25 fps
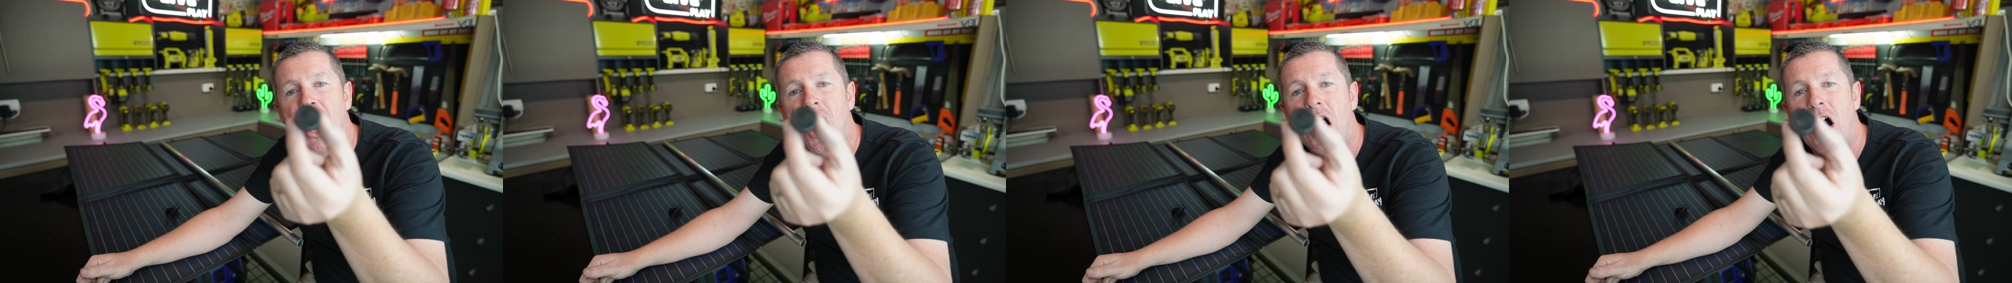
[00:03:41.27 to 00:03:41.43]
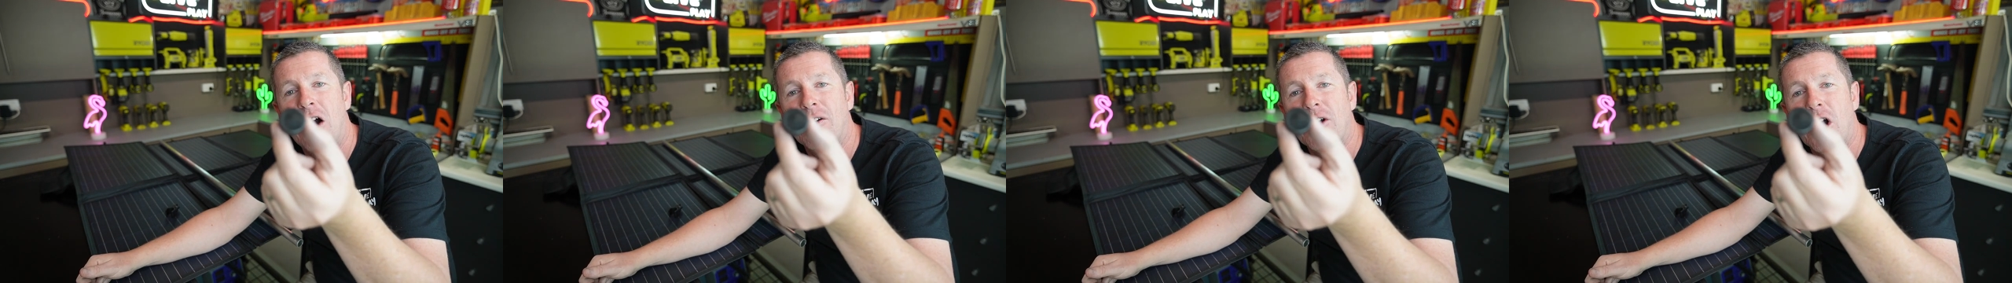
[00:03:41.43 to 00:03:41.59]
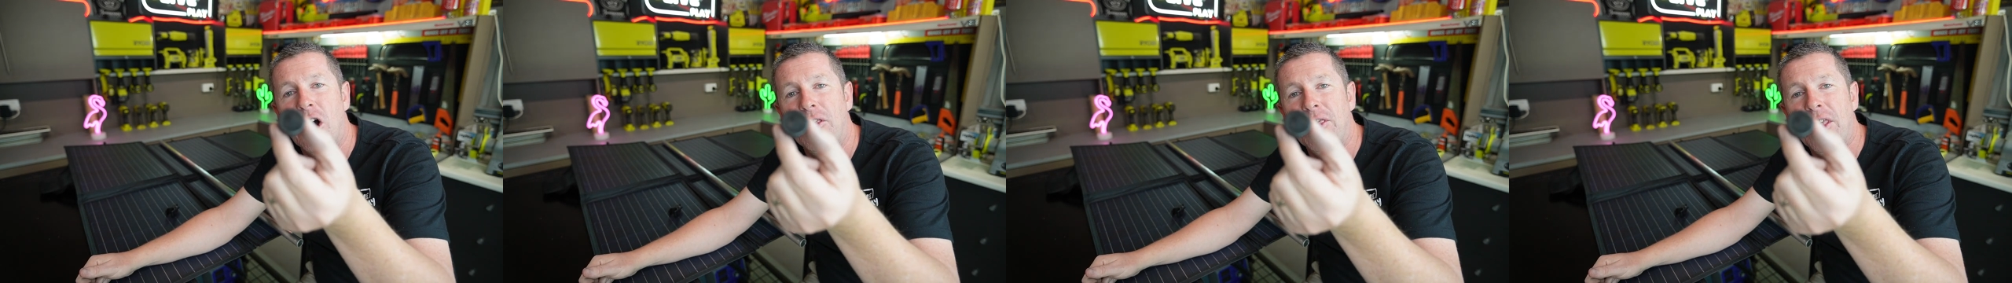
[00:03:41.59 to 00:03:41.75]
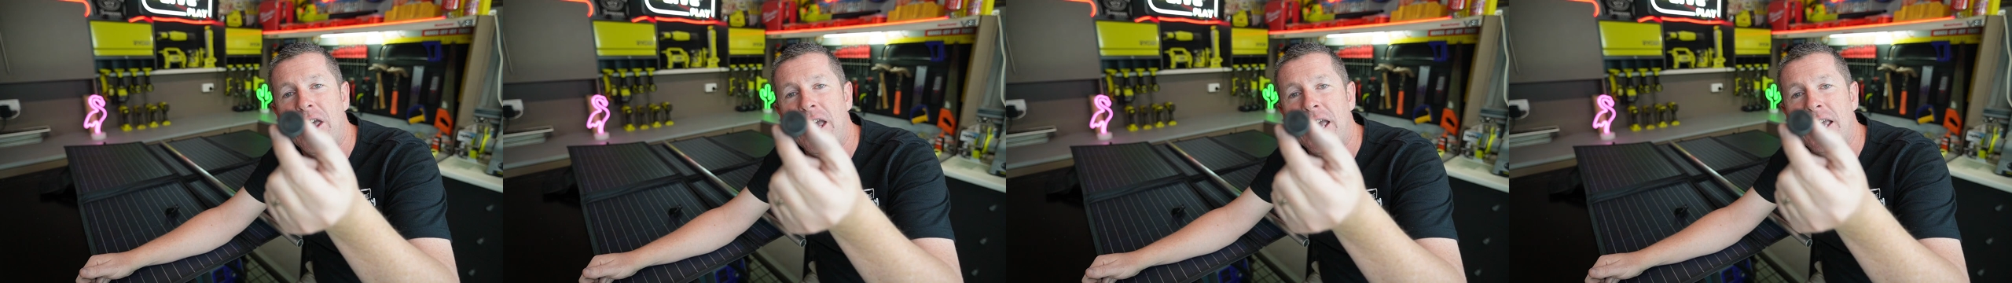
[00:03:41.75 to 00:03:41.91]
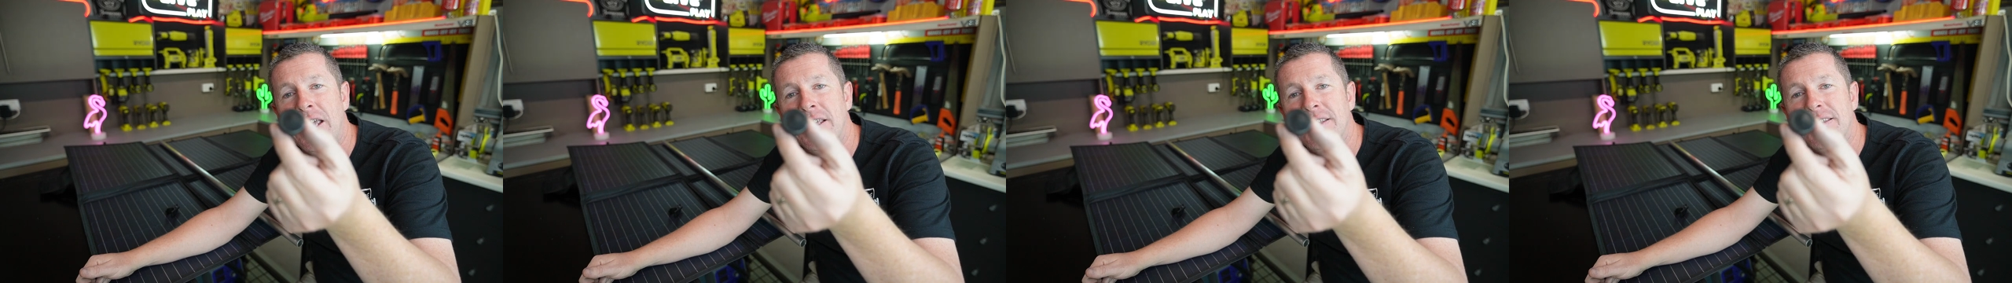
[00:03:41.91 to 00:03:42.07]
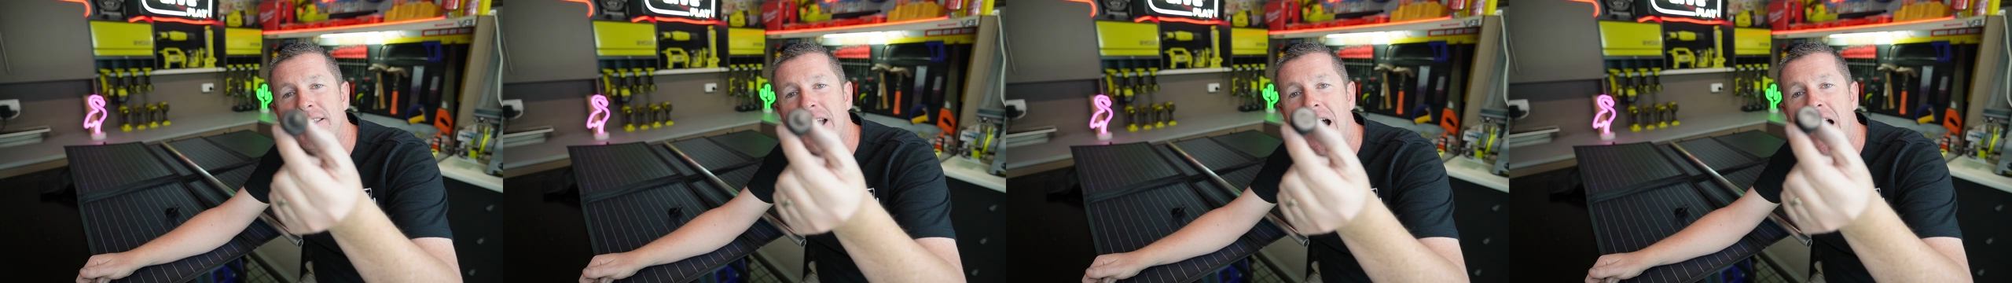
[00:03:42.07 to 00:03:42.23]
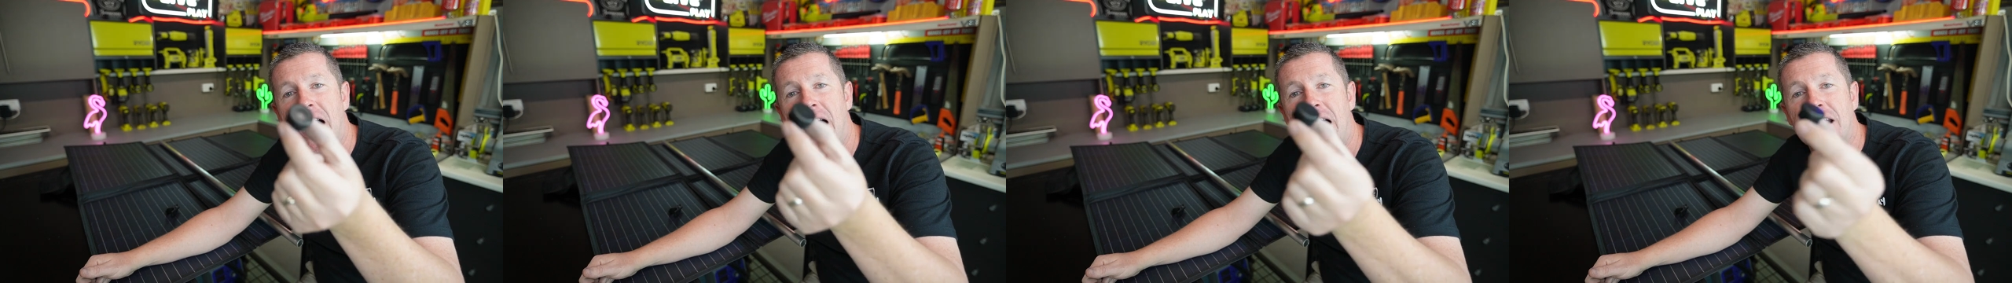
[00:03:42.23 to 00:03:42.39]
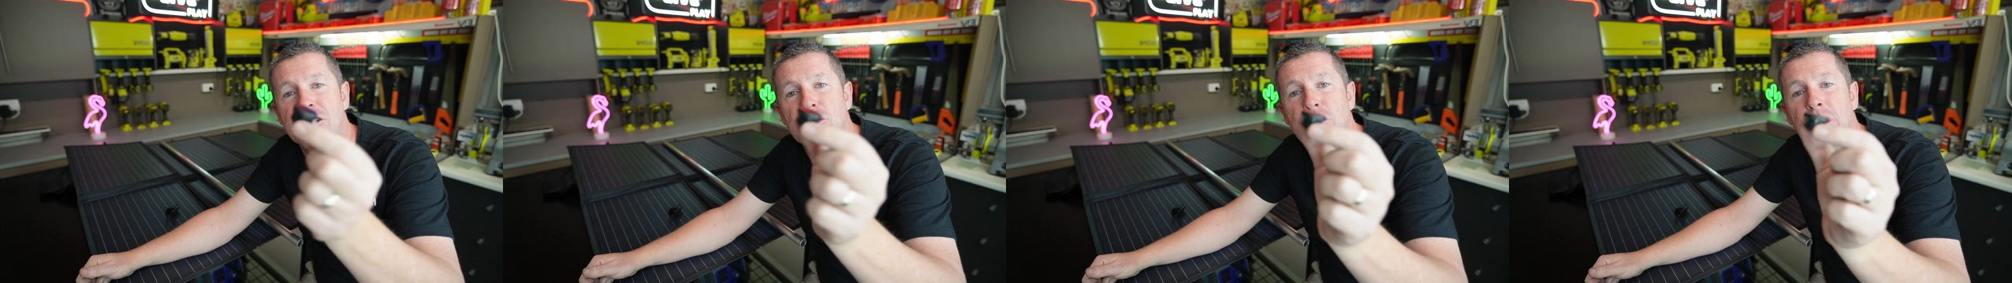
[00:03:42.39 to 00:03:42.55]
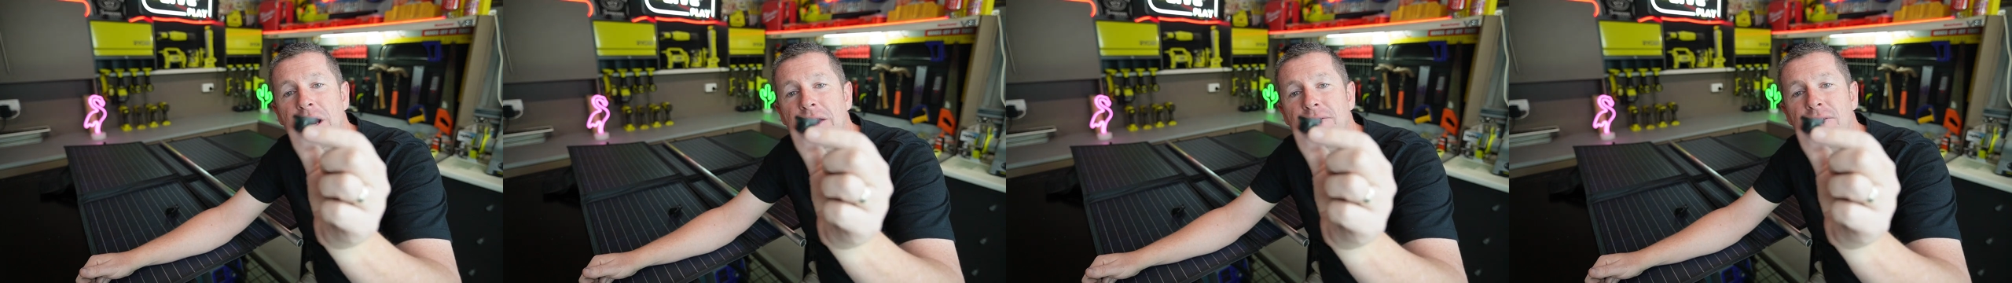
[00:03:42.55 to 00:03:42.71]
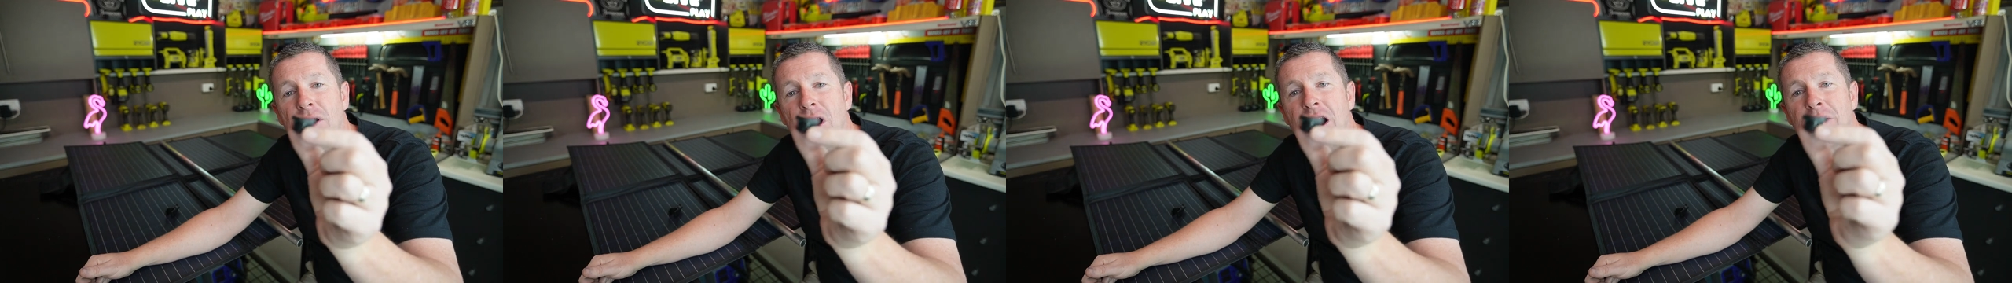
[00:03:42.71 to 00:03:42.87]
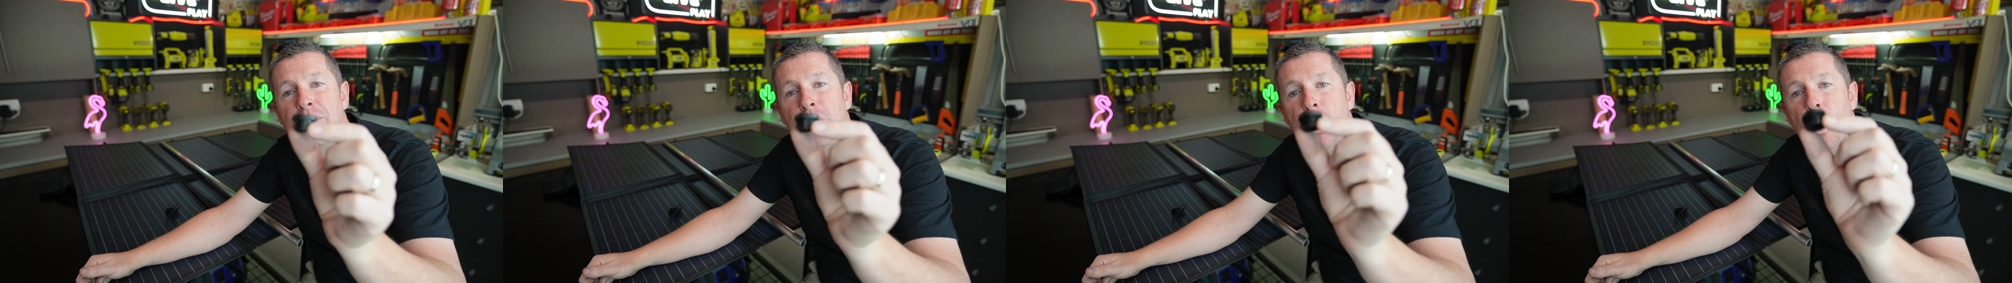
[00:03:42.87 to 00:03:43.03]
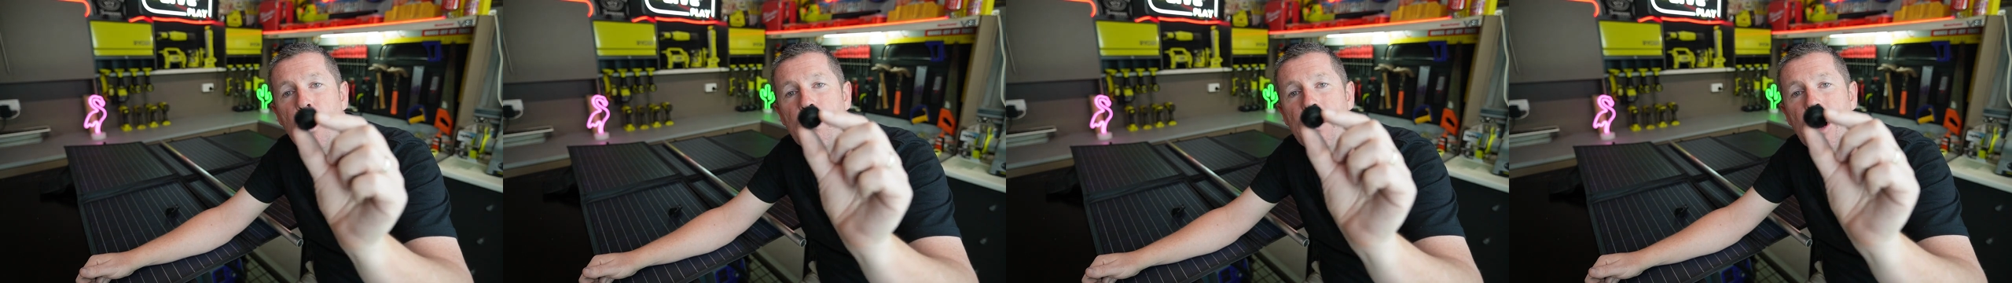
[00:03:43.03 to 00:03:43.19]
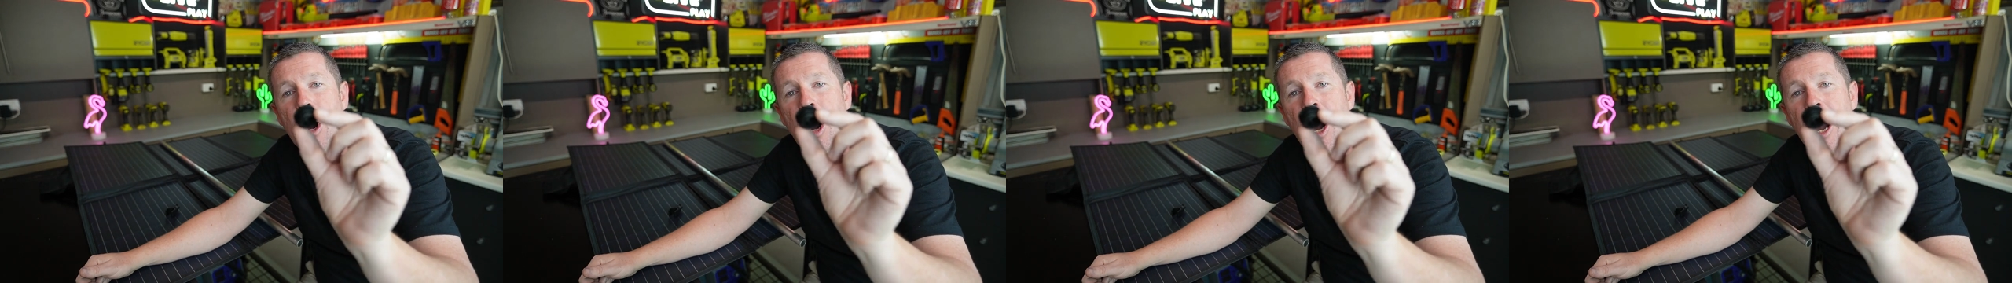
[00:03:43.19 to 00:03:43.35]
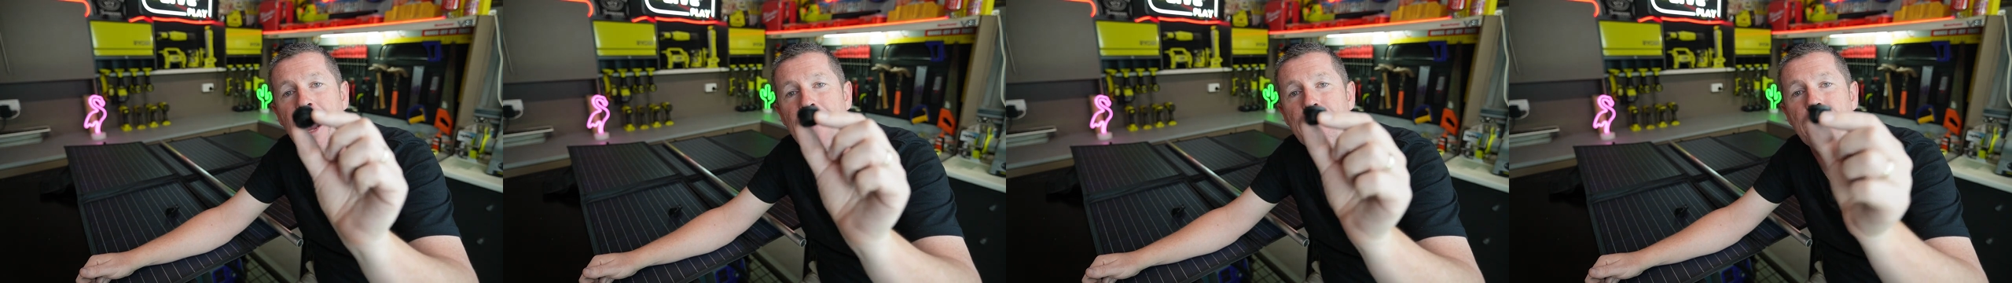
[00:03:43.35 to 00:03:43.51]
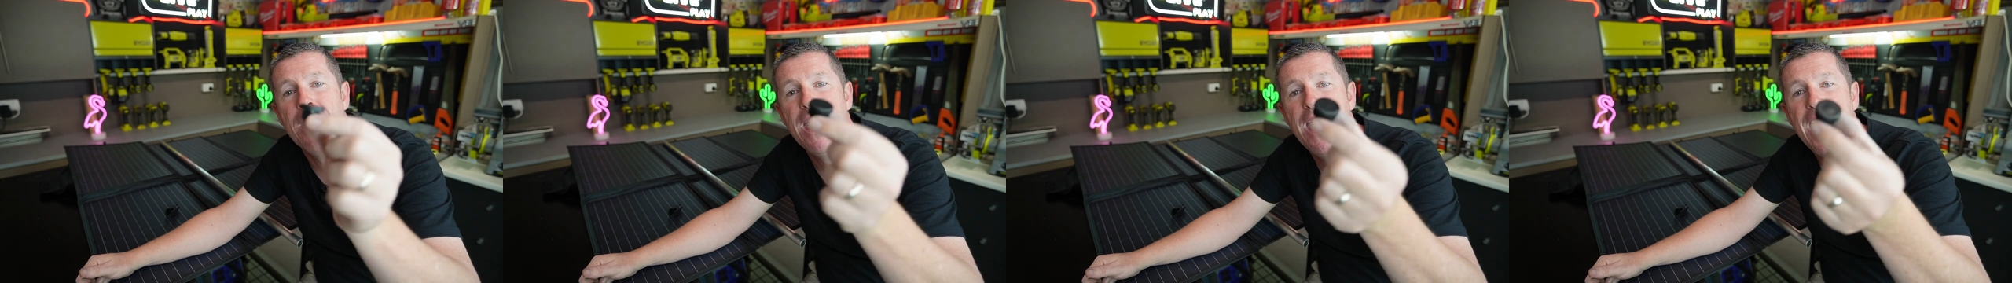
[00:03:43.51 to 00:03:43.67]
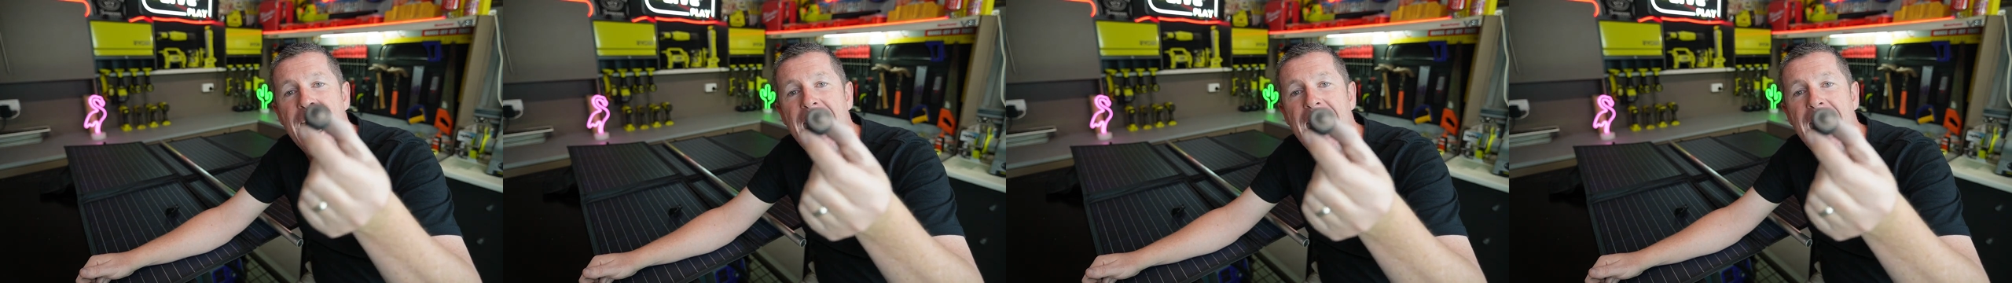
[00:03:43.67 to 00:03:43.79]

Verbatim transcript: I've got these 25mm pipe